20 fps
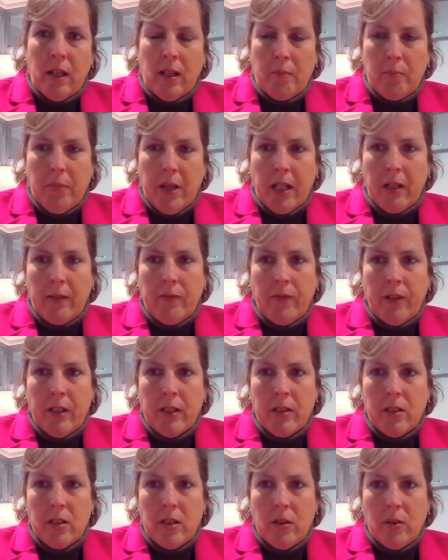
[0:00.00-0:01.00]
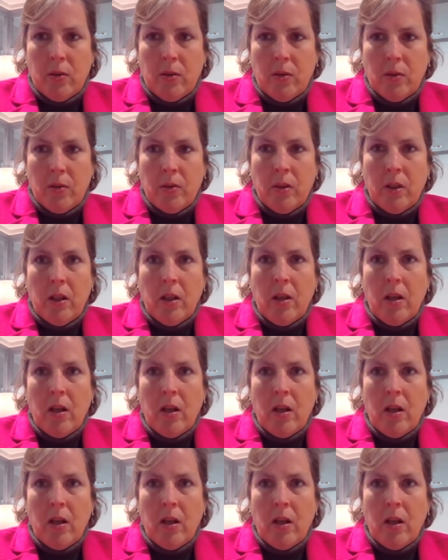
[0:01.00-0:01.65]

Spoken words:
and benefit to